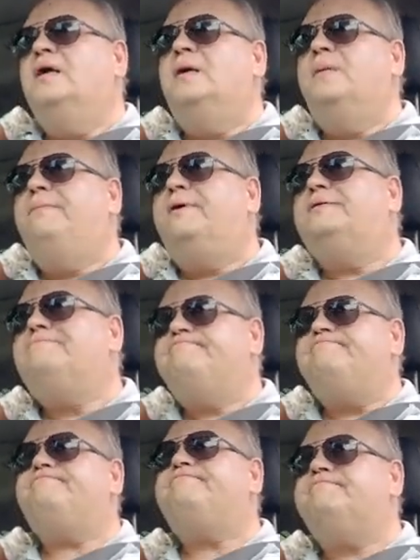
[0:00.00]
But
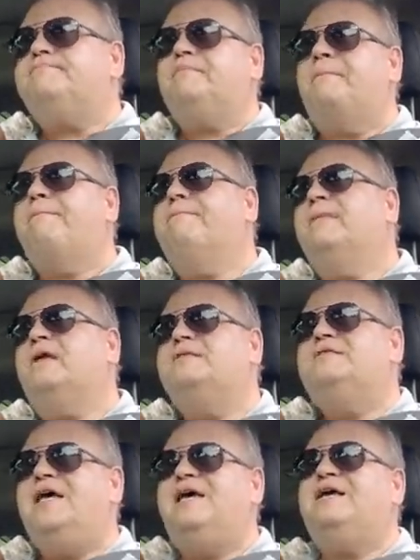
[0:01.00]

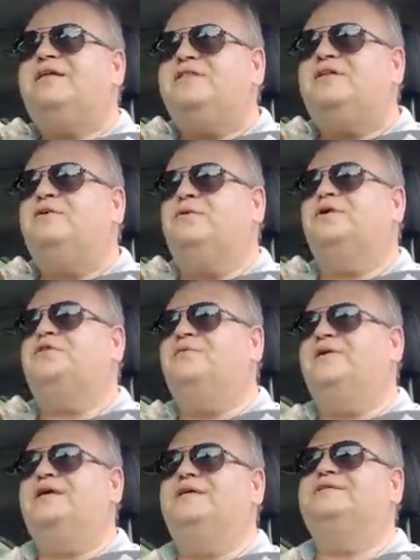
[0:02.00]
take the Lord of the
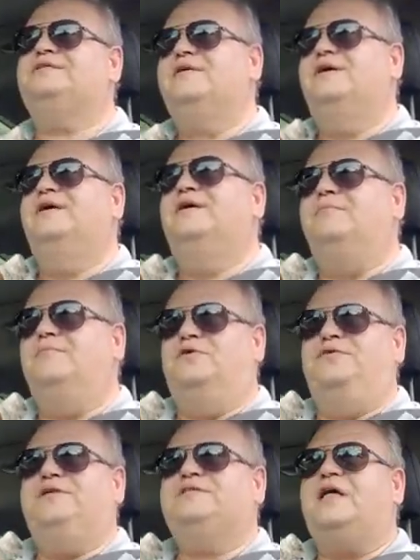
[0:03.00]
Rings
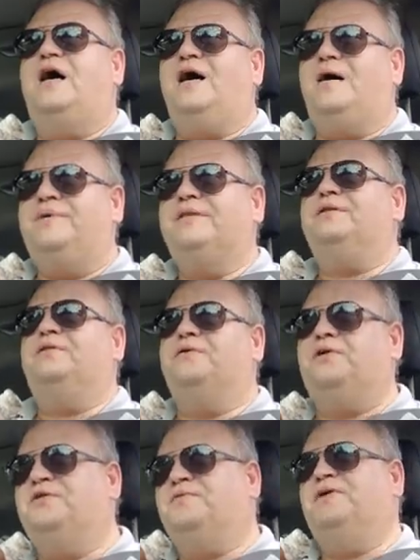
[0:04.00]
movies, The Hobbit, The
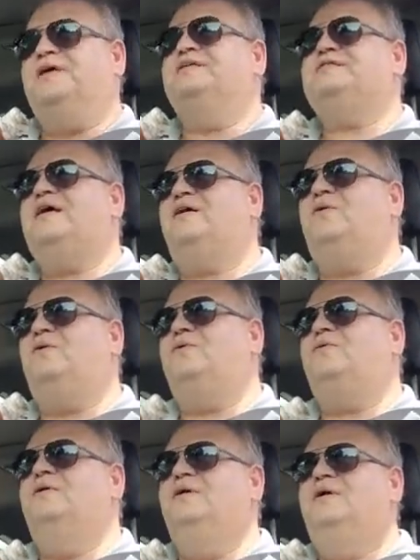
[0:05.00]
Lord of the Rings, that whole
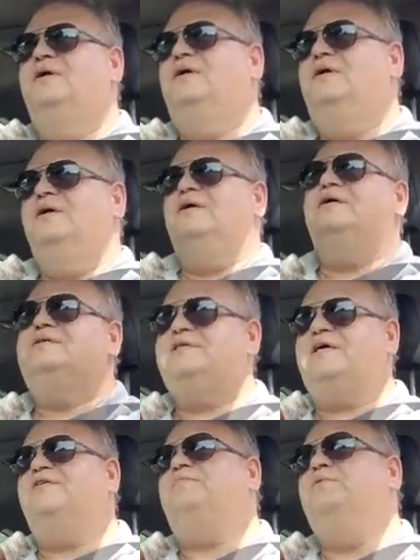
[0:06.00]

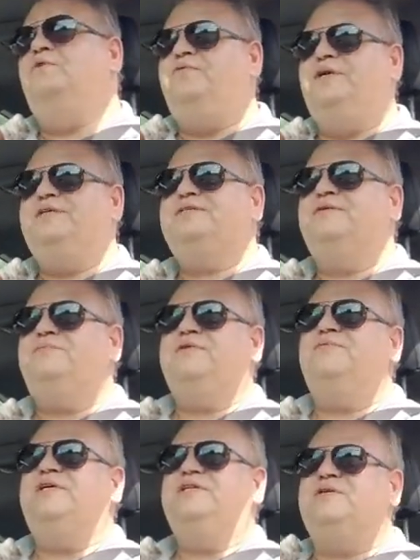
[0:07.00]
set of movies, the
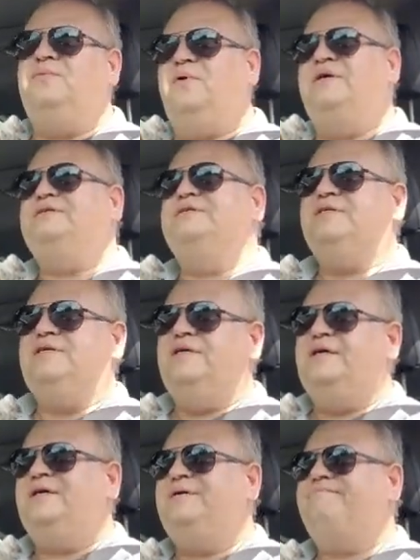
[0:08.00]
recent ones, the